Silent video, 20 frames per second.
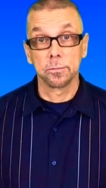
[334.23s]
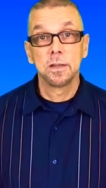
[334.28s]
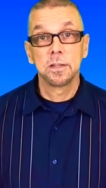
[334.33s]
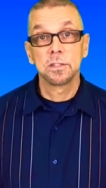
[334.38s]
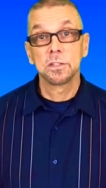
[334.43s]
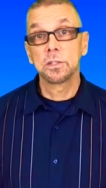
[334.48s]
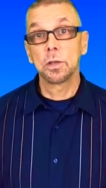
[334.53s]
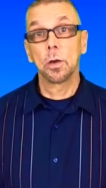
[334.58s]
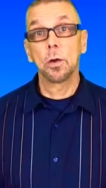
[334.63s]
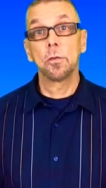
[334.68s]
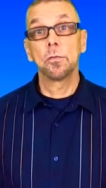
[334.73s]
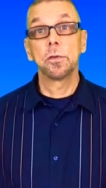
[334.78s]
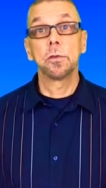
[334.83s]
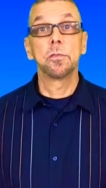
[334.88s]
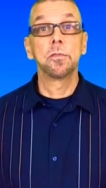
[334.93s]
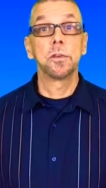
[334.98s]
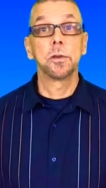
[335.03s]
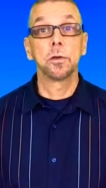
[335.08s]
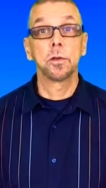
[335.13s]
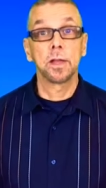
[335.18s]
So if you
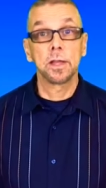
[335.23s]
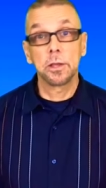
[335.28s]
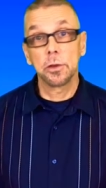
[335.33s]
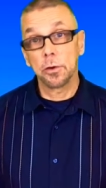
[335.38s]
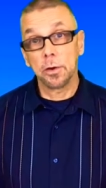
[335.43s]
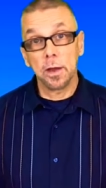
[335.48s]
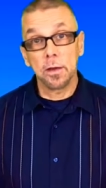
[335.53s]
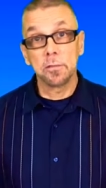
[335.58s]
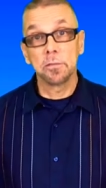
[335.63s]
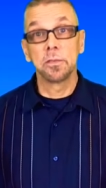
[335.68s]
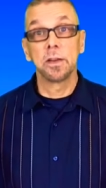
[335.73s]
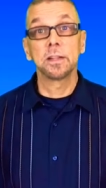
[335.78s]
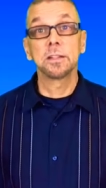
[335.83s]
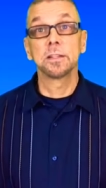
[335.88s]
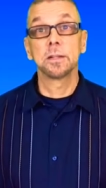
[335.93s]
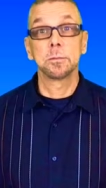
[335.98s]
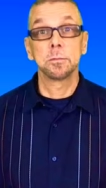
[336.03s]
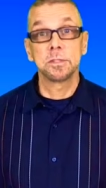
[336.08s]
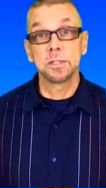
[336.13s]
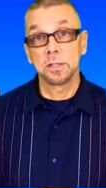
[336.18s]
feel like you're a
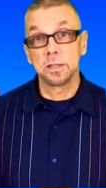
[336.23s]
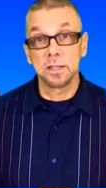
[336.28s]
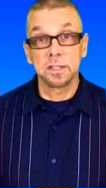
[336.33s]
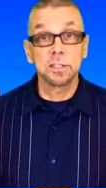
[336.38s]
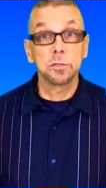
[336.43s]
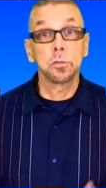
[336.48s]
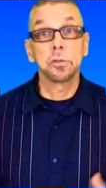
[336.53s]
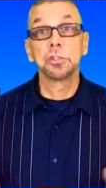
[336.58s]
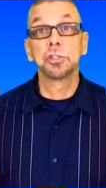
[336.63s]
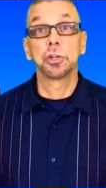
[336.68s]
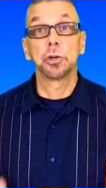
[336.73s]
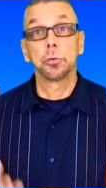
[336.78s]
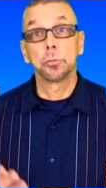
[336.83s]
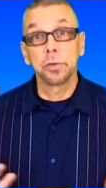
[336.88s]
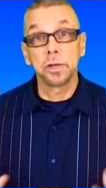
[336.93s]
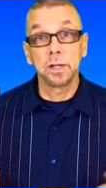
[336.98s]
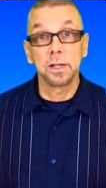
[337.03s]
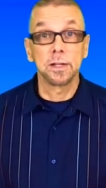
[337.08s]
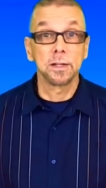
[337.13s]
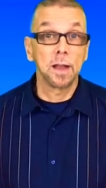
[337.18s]
victim to this, which you're
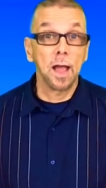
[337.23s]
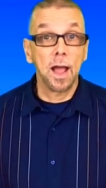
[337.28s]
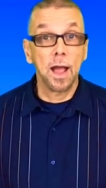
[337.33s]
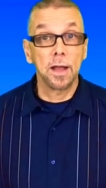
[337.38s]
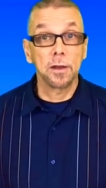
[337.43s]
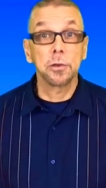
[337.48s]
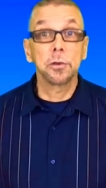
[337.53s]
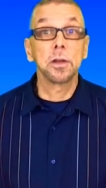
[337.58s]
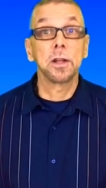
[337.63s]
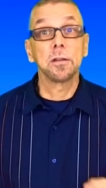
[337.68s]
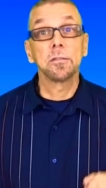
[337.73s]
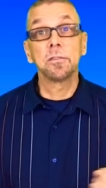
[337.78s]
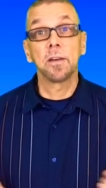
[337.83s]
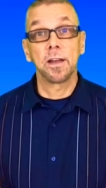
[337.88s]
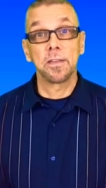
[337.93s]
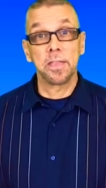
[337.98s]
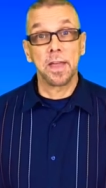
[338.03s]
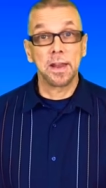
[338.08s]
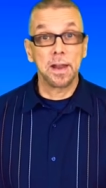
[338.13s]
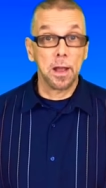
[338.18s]
really not, you're gonna
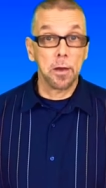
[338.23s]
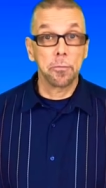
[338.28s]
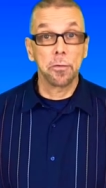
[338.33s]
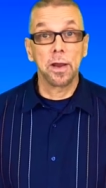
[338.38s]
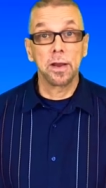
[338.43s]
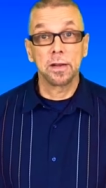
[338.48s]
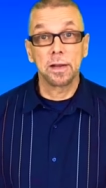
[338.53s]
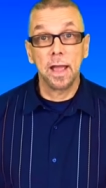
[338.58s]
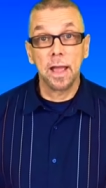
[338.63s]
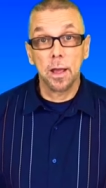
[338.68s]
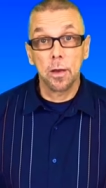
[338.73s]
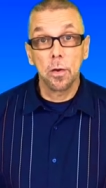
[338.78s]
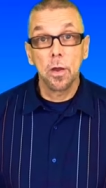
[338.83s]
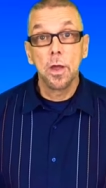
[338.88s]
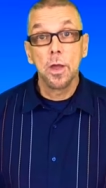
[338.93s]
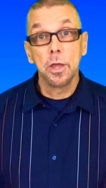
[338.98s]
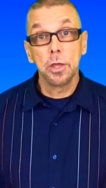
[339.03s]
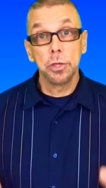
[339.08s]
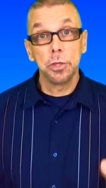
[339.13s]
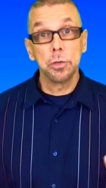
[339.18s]
find that out right now,
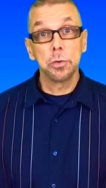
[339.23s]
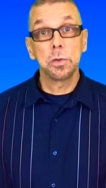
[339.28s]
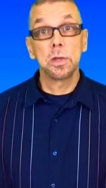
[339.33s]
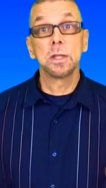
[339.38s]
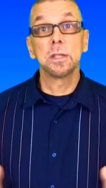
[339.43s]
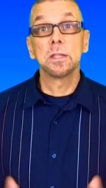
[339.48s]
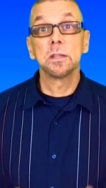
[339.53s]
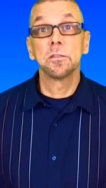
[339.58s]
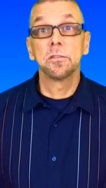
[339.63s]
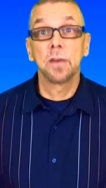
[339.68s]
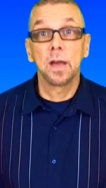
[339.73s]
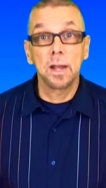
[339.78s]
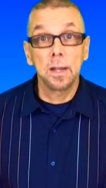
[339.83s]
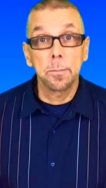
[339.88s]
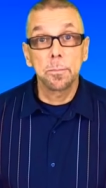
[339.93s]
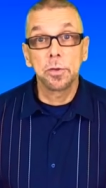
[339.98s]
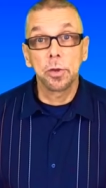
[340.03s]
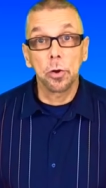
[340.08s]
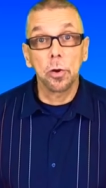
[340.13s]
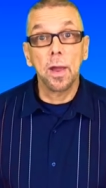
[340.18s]
you can
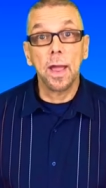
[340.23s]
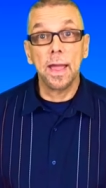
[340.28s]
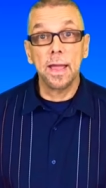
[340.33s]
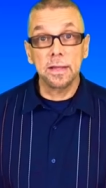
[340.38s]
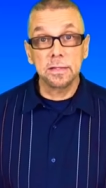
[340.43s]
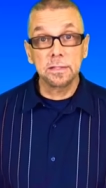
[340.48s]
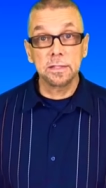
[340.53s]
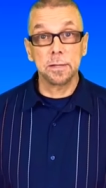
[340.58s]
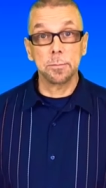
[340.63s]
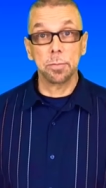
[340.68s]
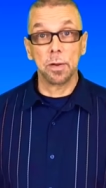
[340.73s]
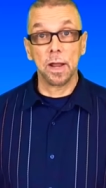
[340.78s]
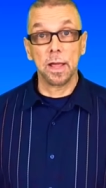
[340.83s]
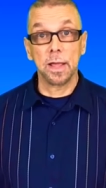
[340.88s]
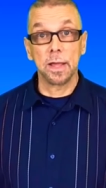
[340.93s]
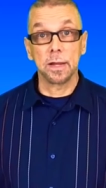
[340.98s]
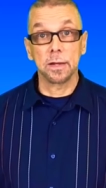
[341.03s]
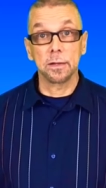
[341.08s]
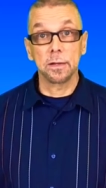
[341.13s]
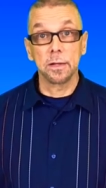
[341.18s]
develop your exit
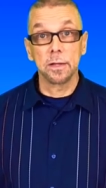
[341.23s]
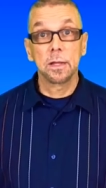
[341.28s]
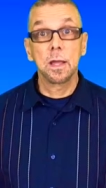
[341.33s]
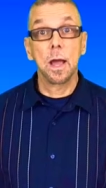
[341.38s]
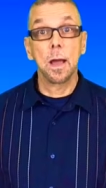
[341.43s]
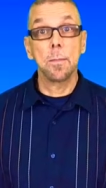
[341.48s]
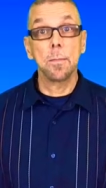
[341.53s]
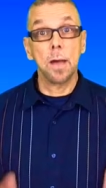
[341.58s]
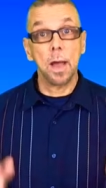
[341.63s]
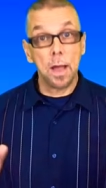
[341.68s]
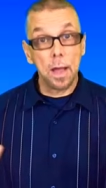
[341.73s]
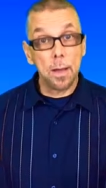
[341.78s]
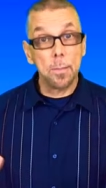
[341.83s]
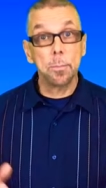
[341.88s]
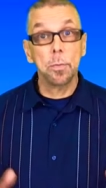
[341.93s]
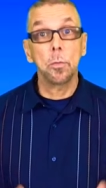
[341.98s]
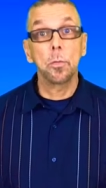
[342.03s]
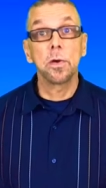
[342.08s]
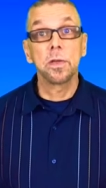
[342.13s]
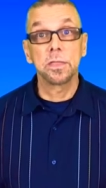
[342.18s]
plan. Come
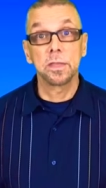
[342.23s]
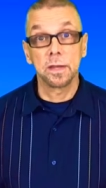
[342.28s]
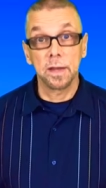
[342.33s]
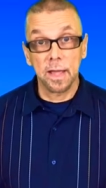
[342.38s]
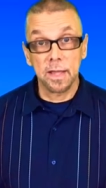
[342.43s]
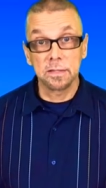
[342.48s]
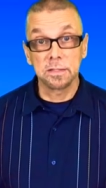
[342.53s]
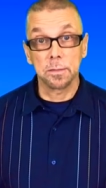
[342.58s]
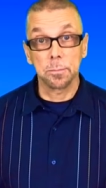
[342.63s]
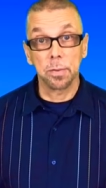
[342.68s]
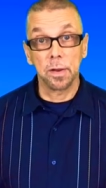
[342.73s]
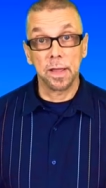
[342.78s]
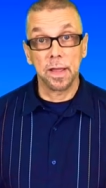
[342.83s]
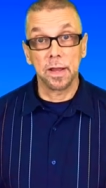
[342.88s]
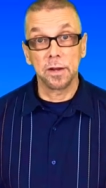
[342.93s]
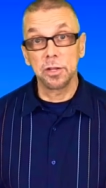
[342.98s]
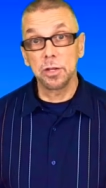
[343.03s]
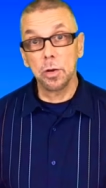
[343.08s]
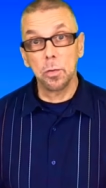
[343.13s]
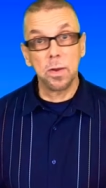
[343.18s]
up with an exit
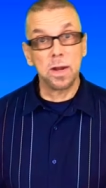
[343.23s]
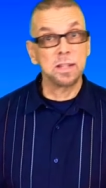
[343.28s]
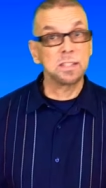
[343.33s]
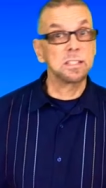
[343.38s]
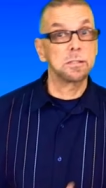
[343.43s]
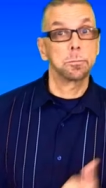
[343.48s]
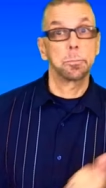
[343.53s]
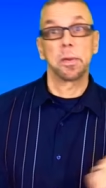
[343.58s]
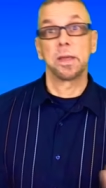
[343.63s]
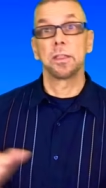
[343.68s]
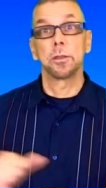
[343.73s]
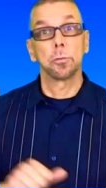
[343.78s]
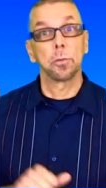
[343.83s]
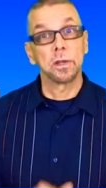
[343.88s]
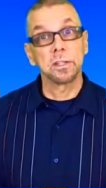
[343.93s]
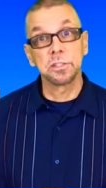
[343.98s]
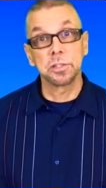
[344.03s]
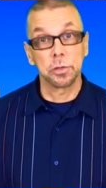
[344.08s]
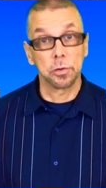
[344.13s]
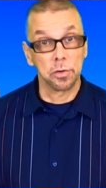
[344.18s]
plan. You don't wanna spend the
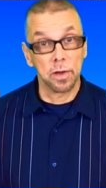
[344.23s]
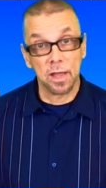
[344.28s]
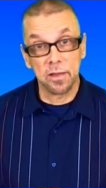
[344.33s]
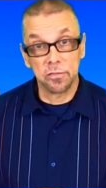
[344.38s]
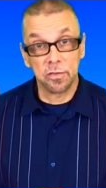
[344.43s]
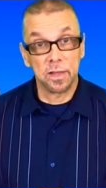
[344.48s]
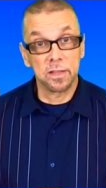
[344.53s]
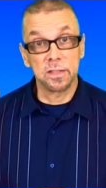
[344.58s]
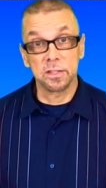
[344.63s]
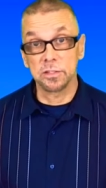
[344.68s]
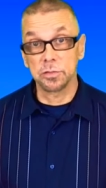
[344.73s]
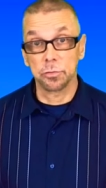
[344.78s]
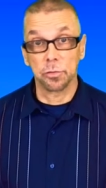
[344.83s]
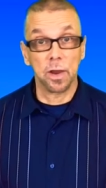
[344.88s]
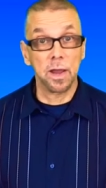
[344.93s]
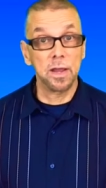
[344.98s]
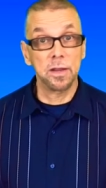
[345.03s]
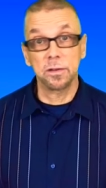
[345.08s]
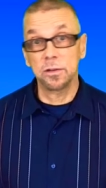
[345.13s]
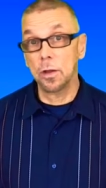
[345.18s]
rest of your life like this,
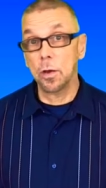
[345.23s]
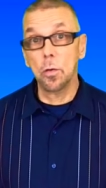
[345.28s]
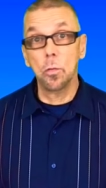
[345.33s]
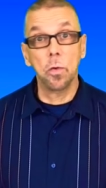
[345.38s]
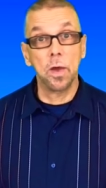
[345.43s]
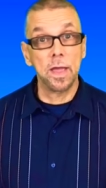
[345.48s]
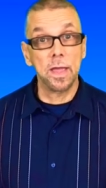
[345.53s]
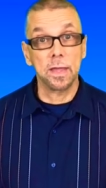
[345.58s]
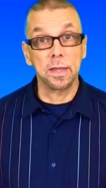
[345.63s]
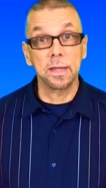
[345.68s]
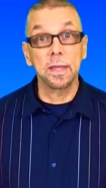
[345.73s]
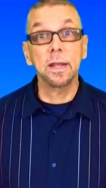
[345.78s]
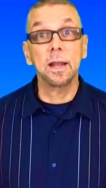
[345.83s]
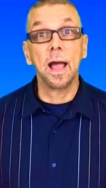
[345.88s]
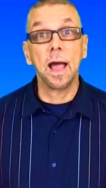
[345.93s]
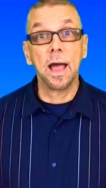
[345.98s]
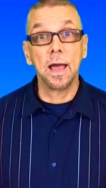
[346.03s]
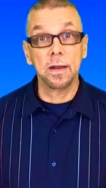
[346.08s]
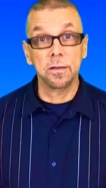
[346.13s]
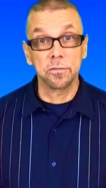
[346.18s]
right? No way, get
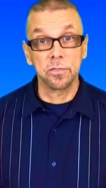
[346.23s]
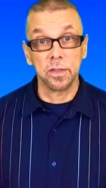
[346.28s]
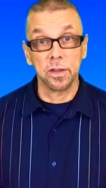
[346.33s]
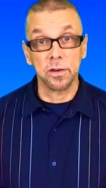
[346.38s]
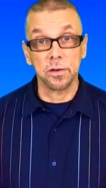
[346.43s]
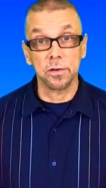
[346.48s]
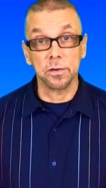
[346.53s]
out of there.